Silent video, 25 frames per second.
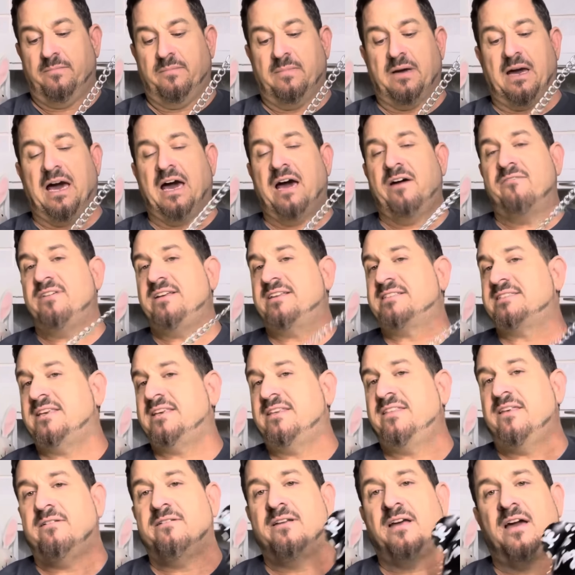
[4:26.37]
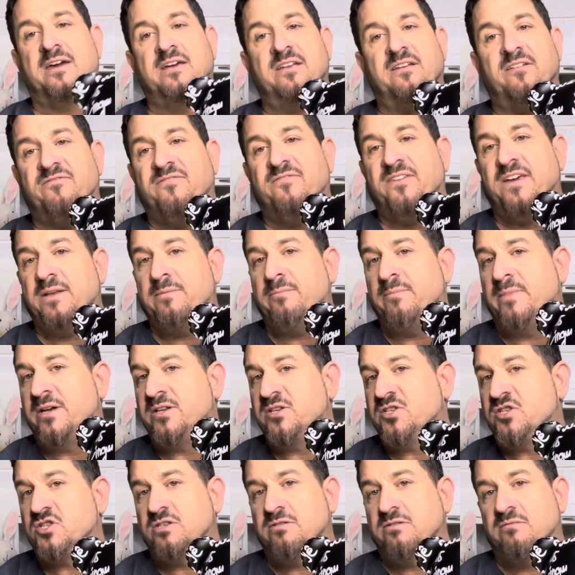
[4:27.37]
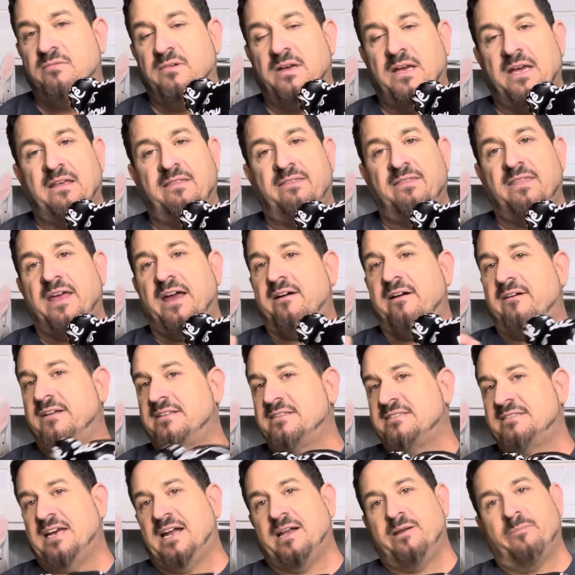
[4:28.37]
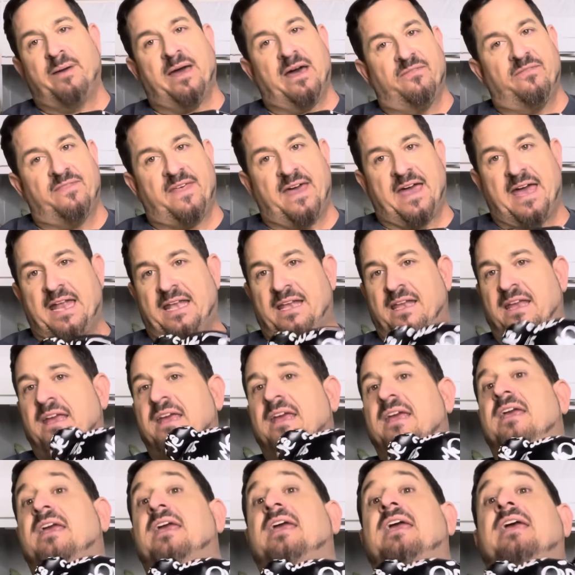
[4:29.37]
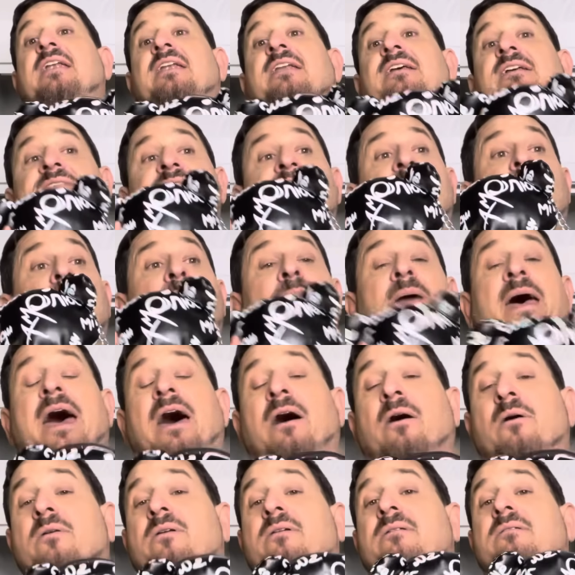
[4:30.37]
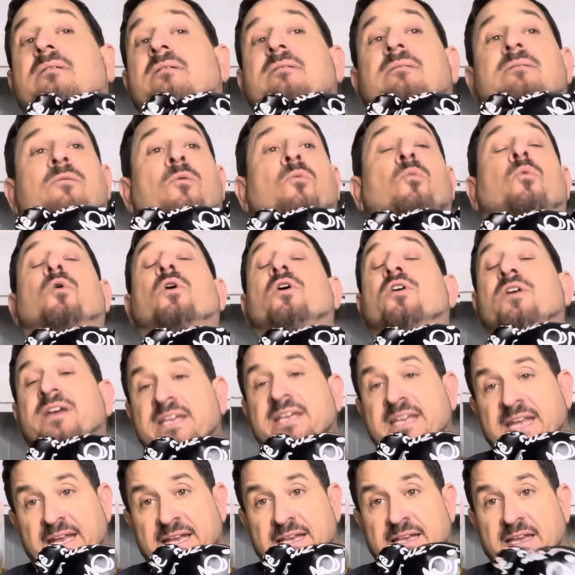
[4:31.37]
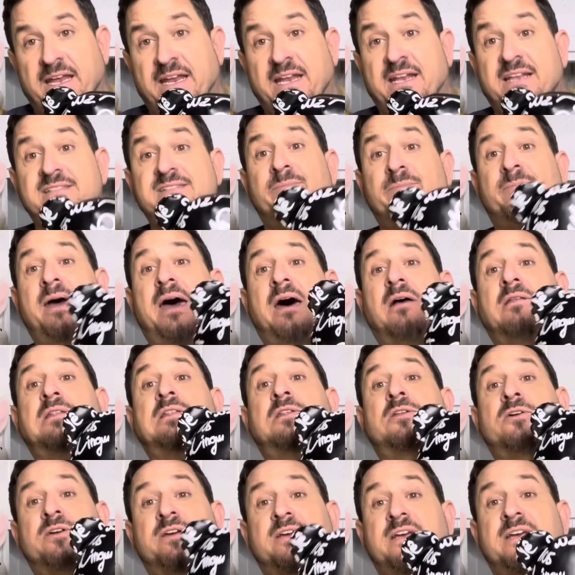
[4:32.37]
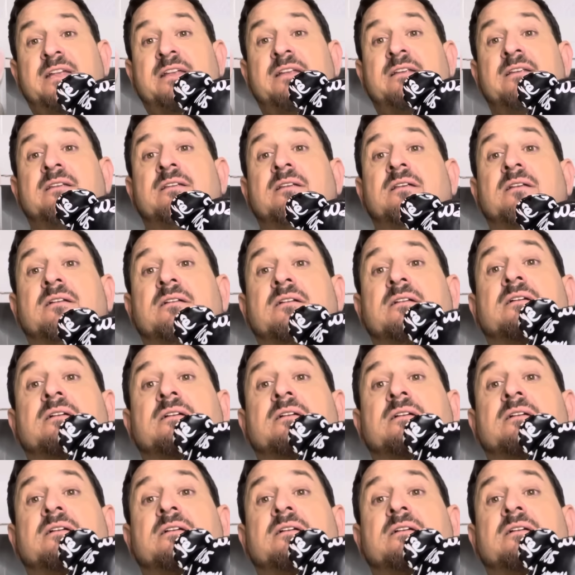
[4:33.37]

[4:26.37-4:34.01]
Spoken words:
obviously they're not going to fit much in there. It's not about that. It is about working it. It is about looking